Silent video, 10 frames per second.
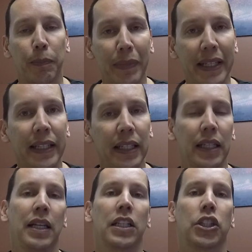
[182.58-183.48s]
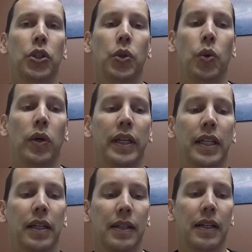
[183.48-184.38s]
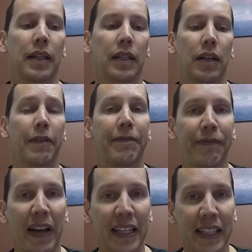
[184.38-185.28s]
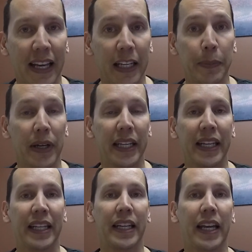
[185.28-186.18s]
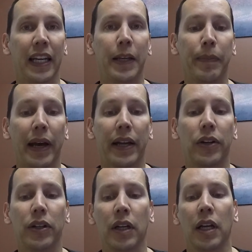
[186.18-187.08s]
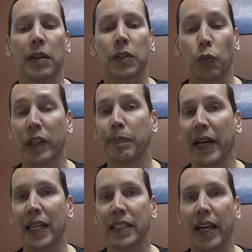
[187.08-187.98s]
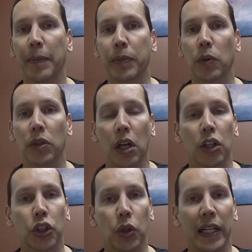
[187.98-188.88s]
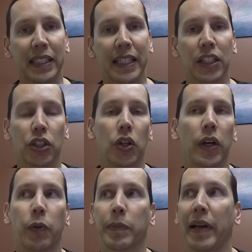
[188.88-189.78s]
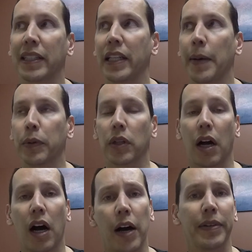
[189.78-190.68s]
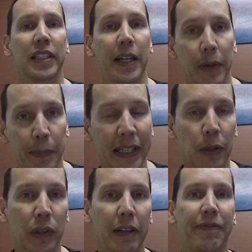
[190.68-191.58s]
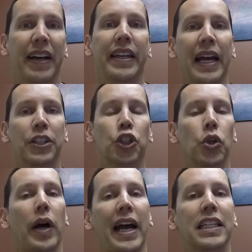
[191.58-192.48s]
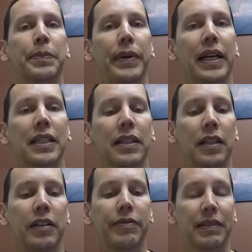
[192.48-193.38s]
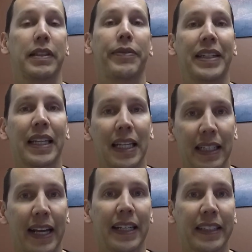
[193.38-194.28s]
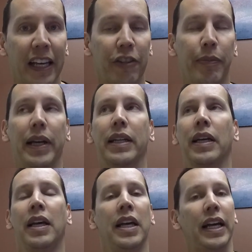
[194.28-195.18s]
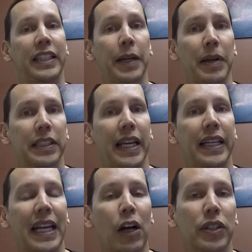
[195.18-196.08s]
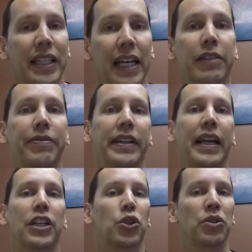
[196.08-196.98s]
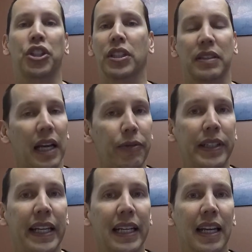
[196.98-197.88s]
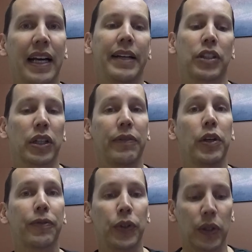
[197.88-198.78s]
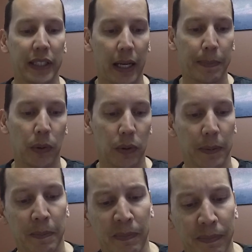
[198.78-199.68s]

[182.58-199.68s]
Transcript: me to offend anybody in any manner with my examples. So let's get started with my examples. Obviously, I'm going to begin with the financial aspect of living like a caveman, and then I'm going to take it outside of financial and just everyday lives. I'll give you a few examples.